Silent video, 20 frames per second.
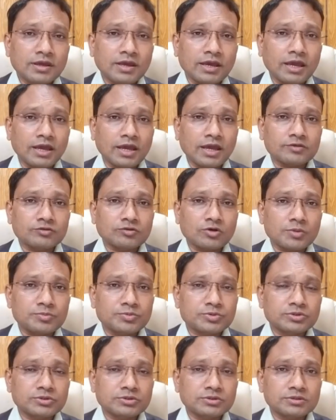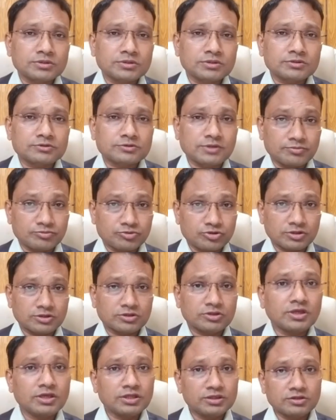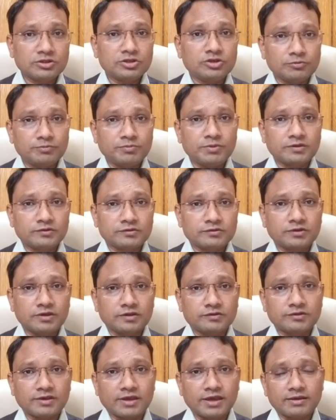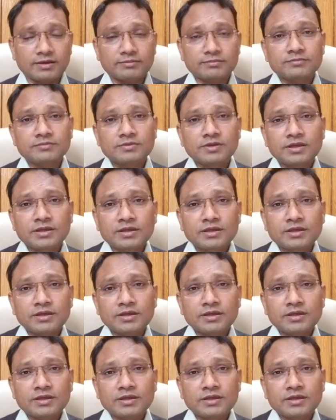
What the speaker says: as optional subject in the UPSC exam,